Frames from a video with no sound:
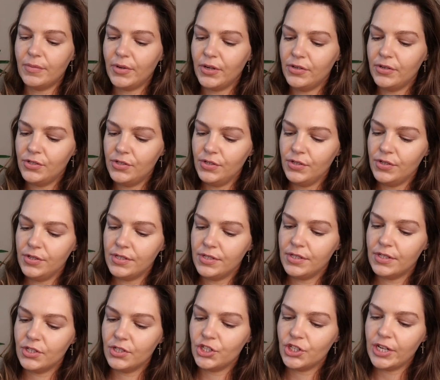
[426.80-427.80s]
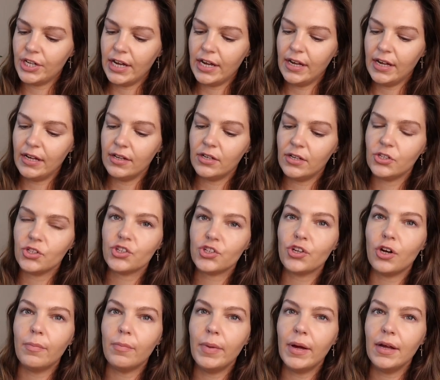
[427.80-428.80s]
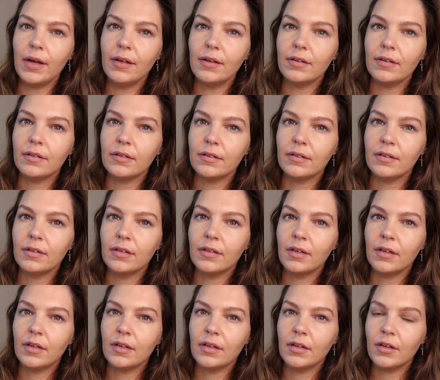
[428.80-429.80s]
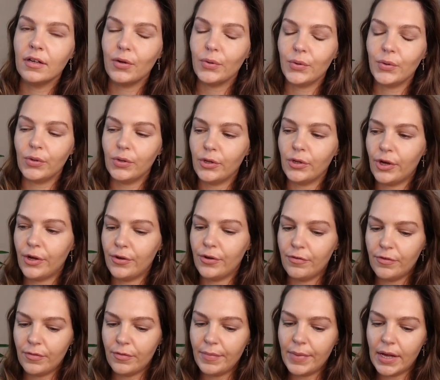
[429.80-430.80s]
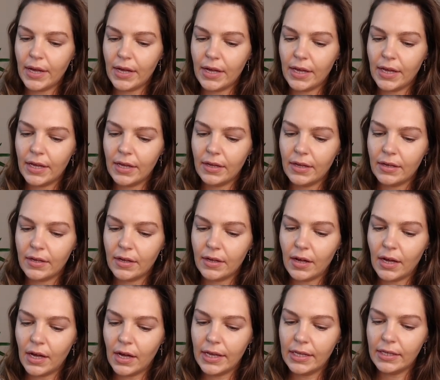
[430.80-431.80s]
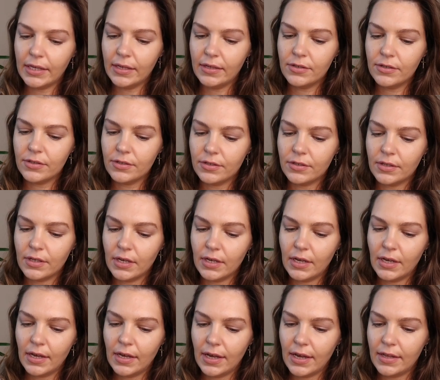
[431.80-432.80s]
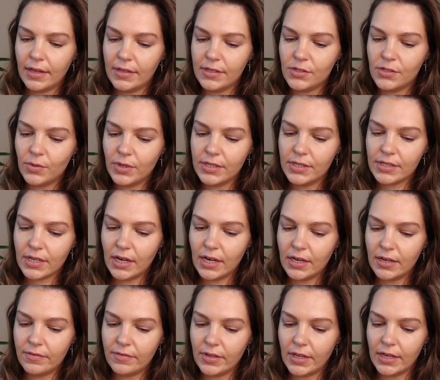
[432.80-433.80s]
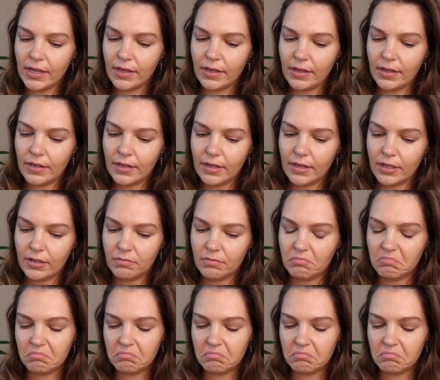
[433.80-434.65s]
I'm going to use the shade Chopper all over my eyelid, and this one is kind of like a